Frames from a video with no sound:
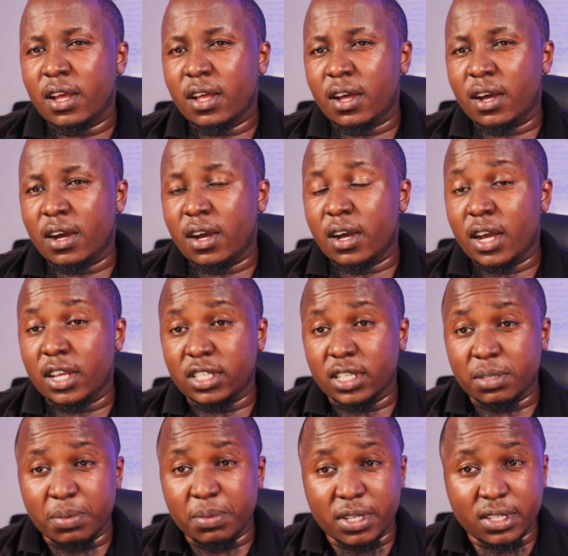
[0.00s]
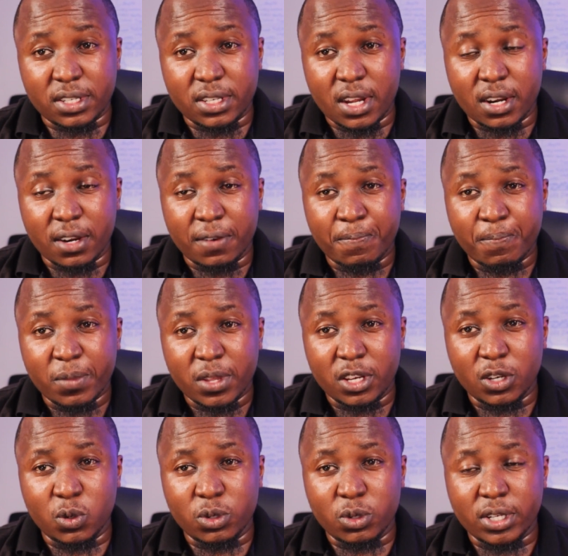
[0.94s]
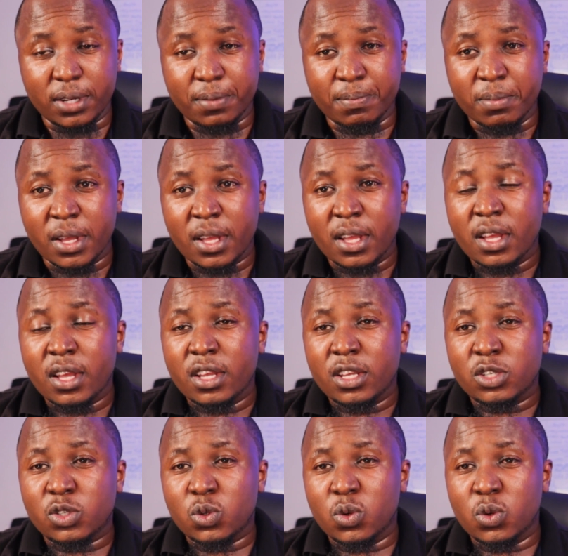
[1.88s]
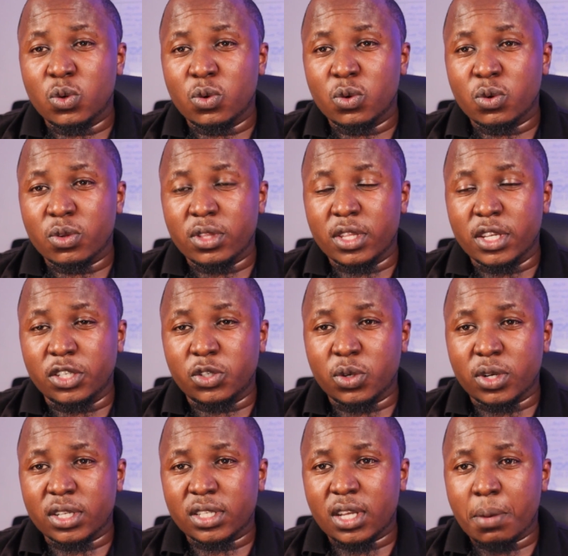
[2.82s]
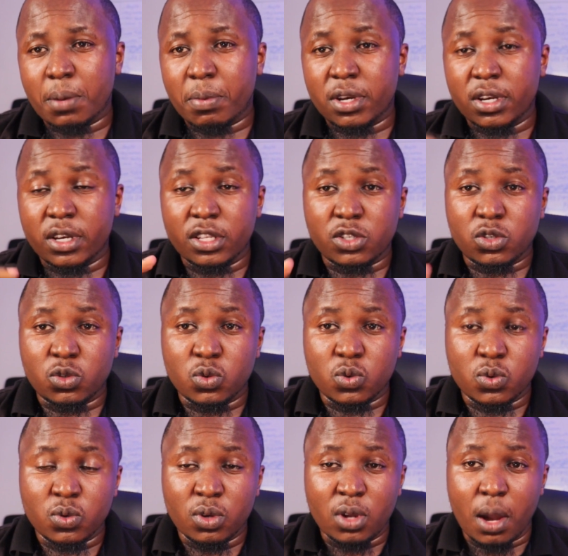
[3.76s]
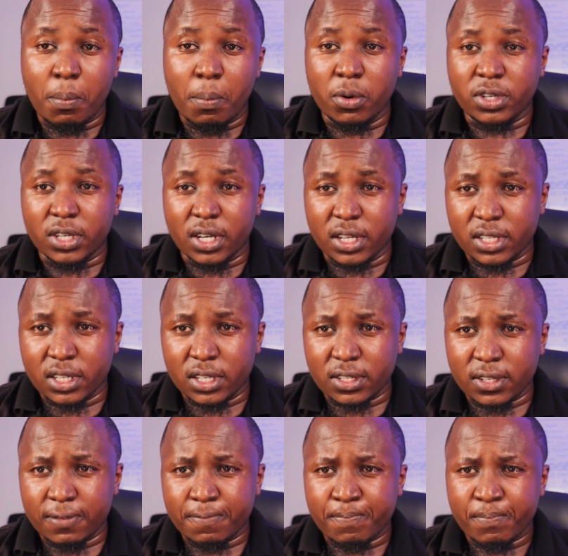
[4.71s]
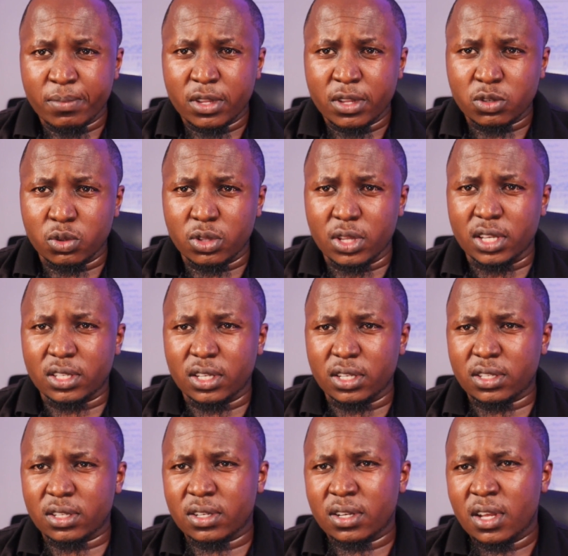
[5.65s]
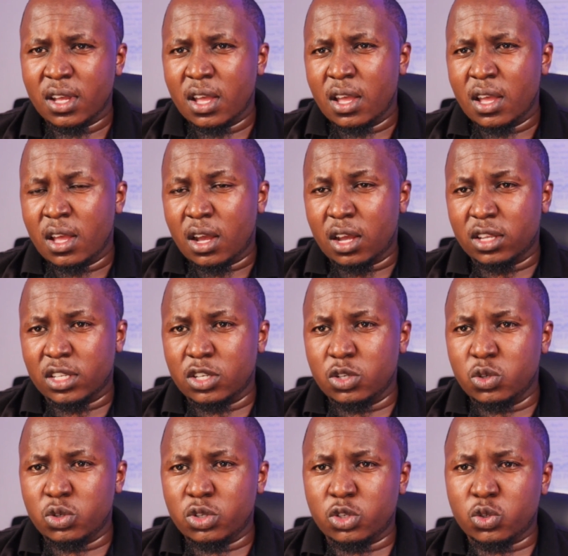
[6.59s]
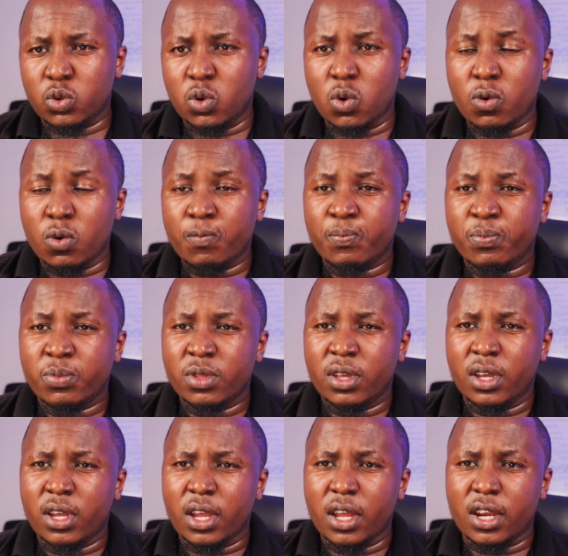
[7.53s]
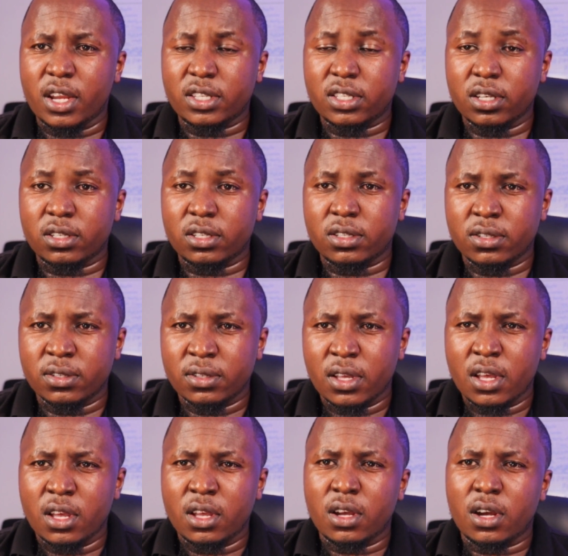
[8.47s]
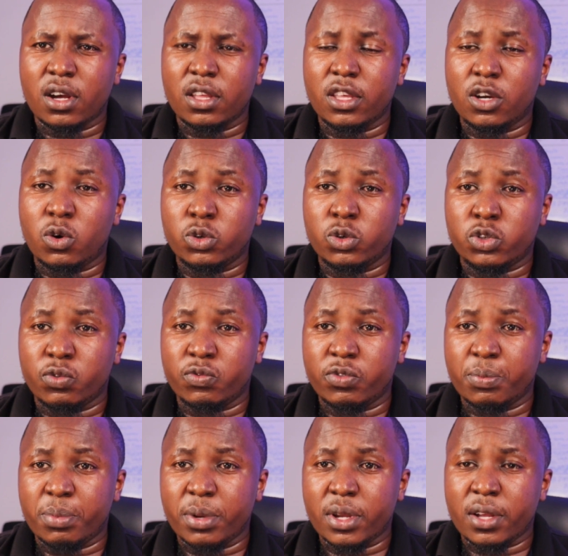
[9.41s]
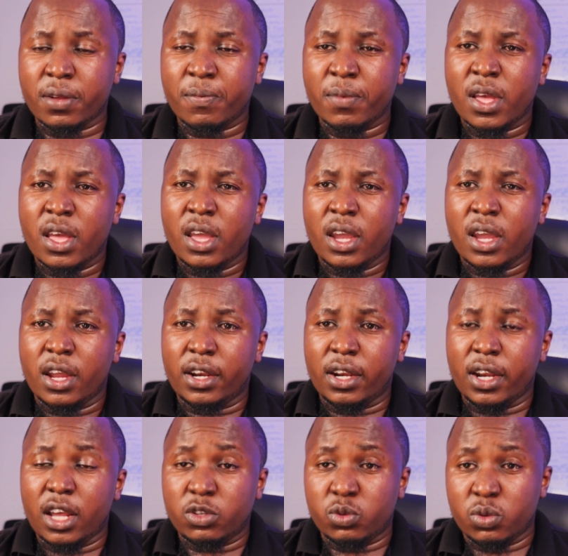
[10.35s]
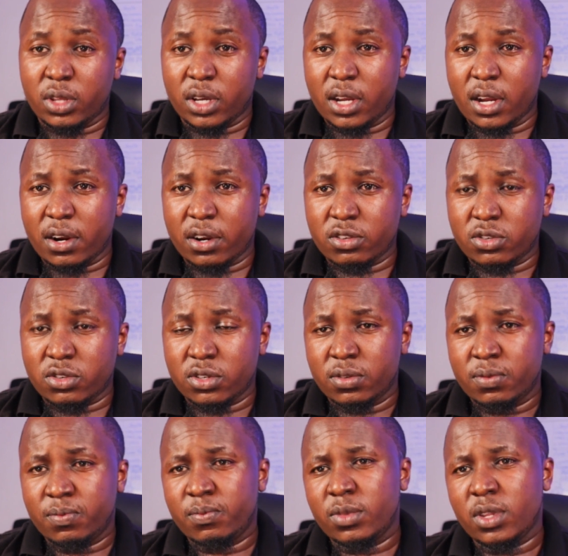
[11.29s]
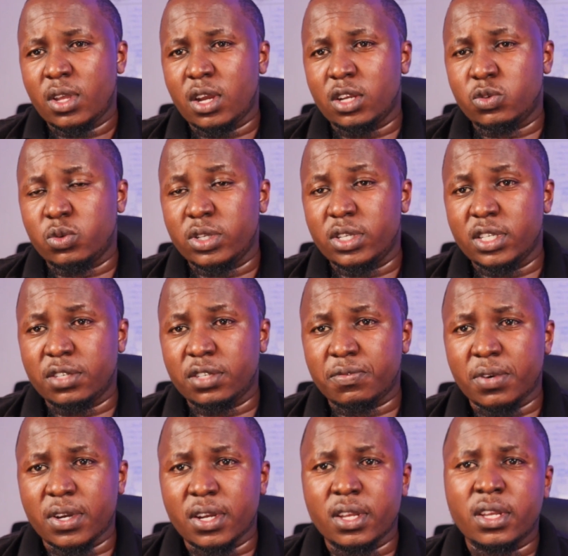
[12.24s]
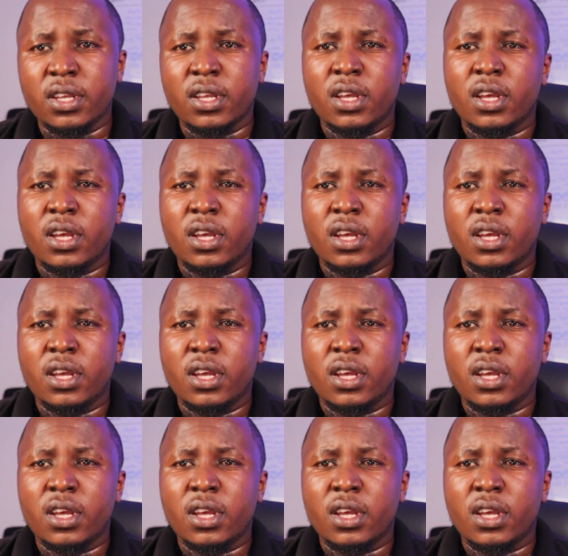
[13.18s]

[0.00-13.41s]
assessment is done in good time. So the insurance company needs to appoint an assessor. So the assessor has a duty to go and assess the cost of repair and liaise with the garage to identify